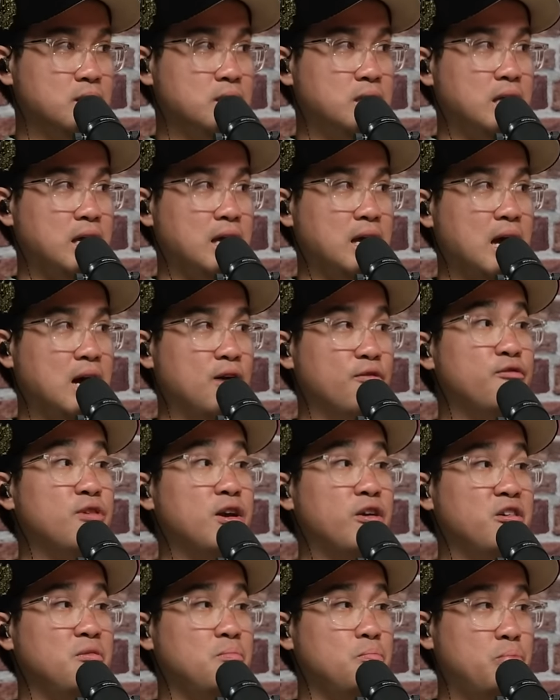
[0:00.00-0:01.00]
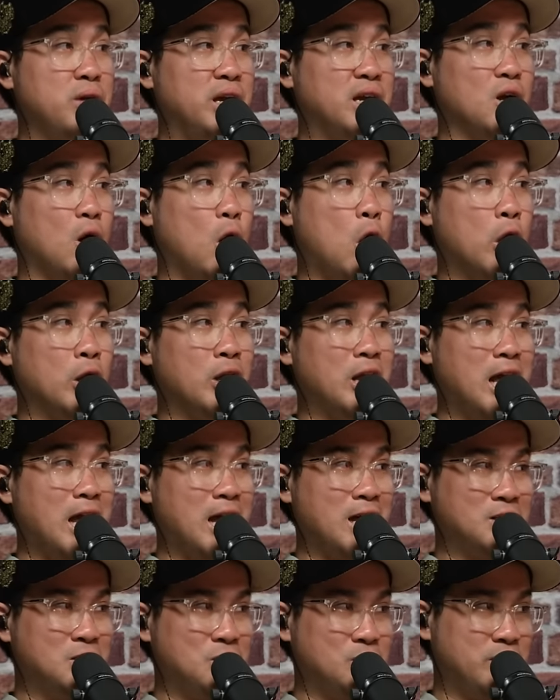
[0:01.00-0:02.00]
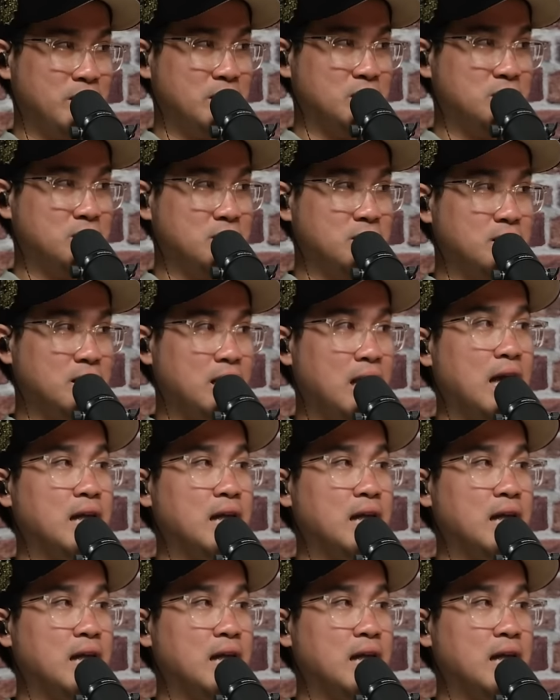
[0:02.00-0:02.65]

they are very big on education.